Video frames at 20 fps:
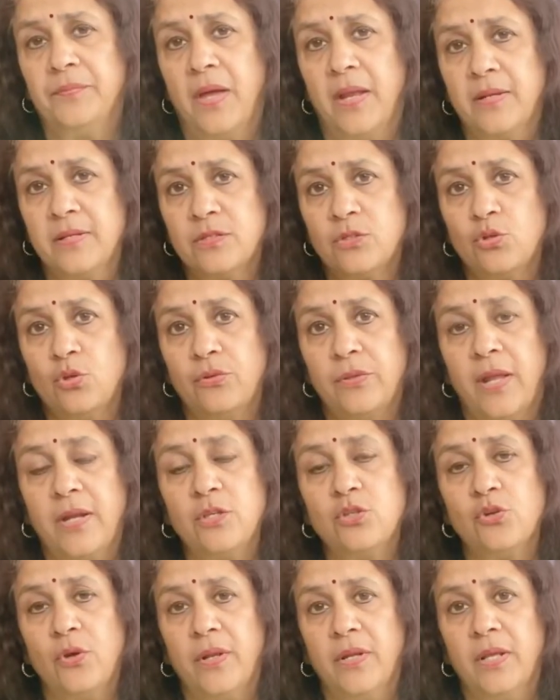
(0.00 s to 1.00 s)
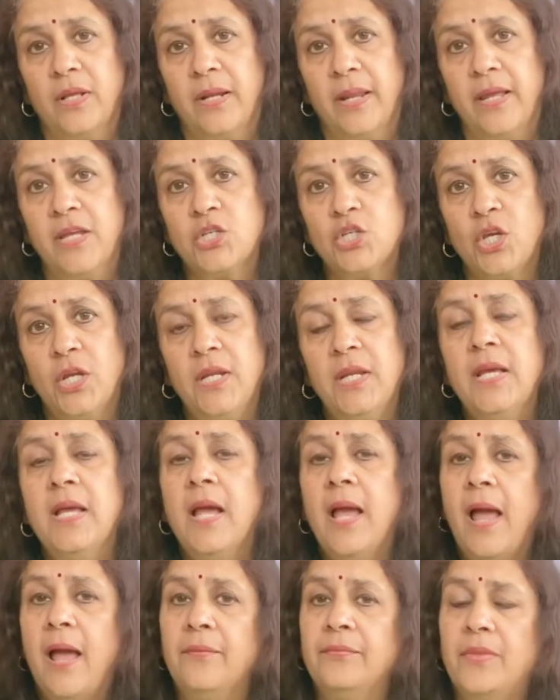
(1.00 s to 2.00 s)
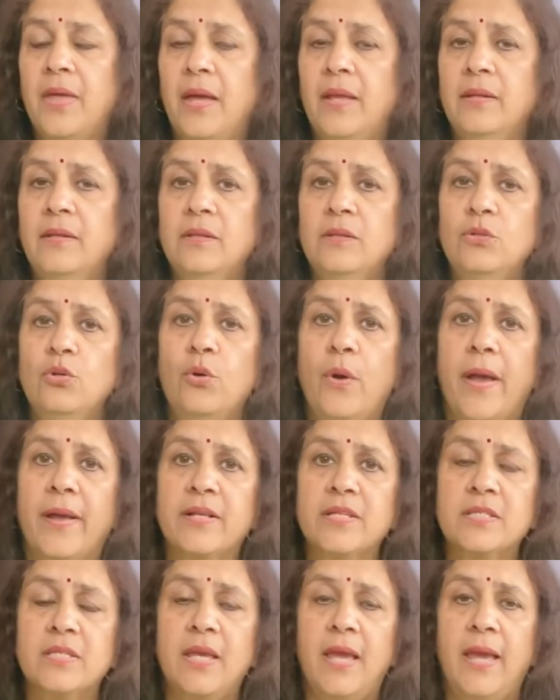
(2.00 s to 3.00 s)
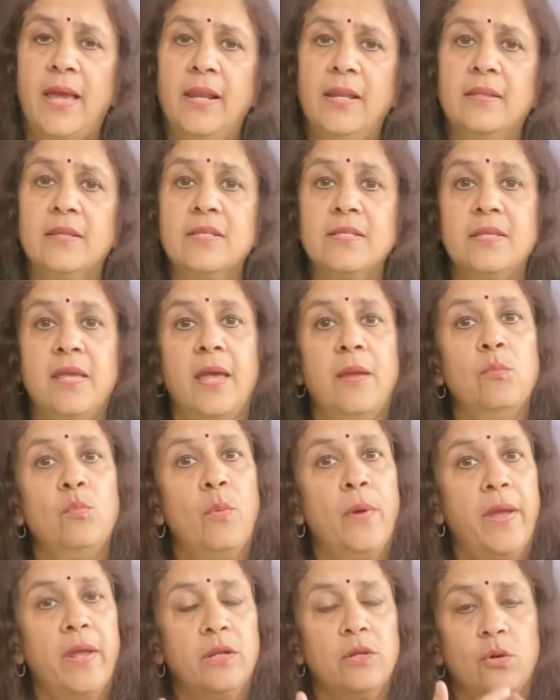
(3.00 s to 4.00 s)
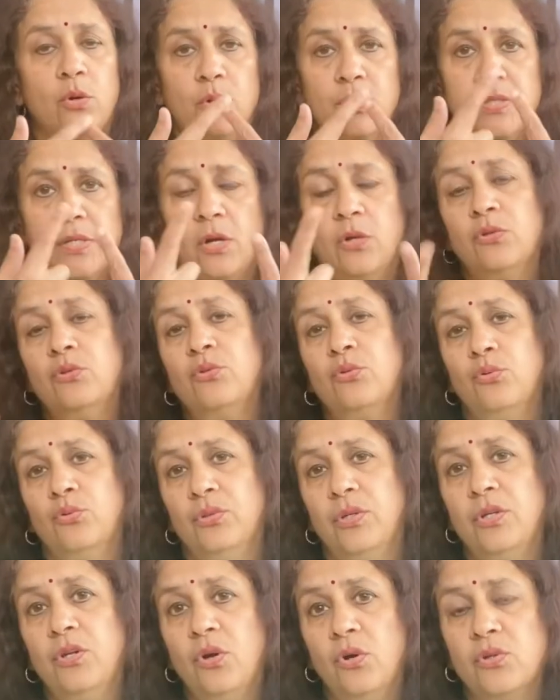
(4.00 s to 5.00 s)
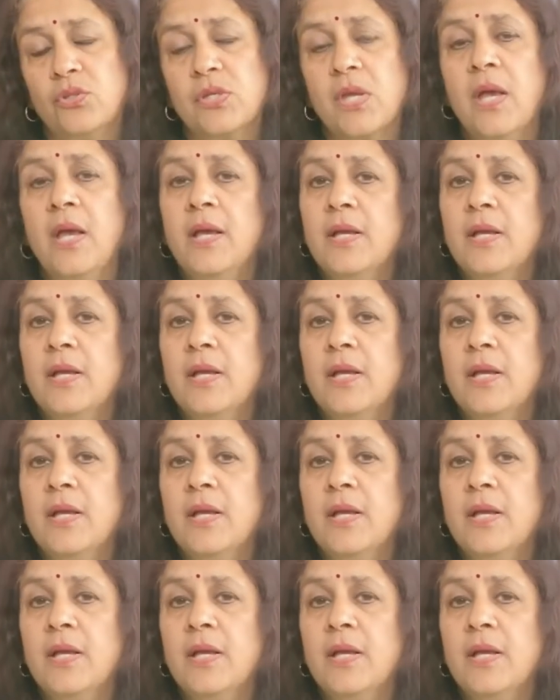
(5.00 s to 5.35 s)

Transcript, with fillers: That is your inhalation, and then you exhale the same way it goes out through the nose.